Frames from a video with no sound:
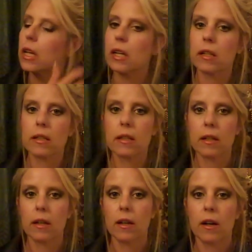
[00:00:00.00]
And
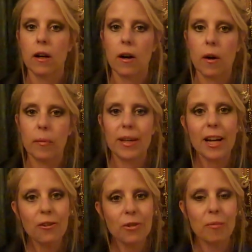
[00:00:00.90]

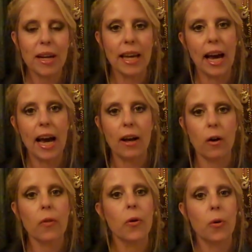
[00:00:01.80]
naturally my cat,
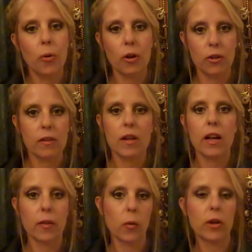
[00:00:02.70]
although she's not
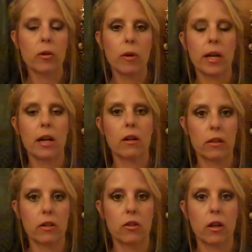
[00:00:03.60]
in the window right now
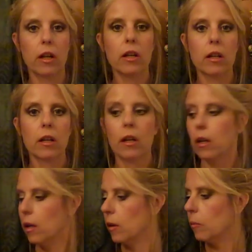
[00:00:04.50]
because I shut it,
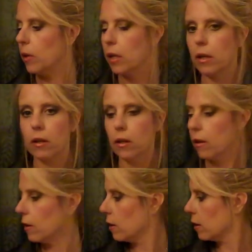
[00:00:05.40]
but
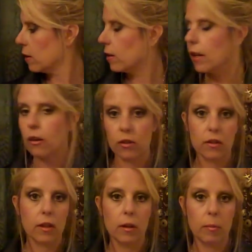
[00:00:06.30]
now she's
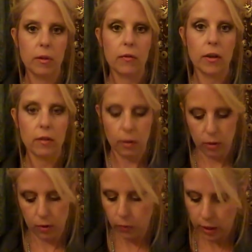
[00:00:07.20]
going to be fussing
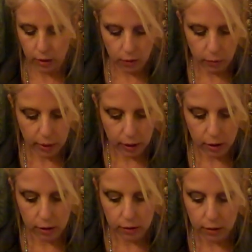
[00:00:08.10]
with the window
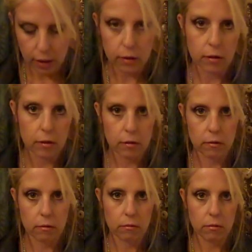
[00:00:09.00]
because
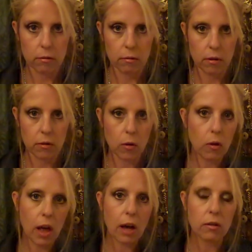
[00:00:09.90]
that's, the
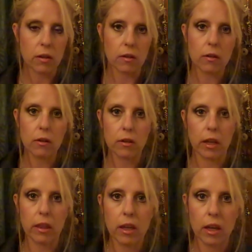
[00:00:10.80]
whole house is hers, I
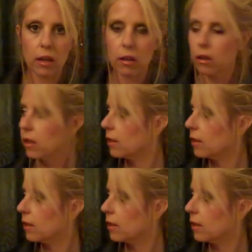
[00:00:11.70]
think.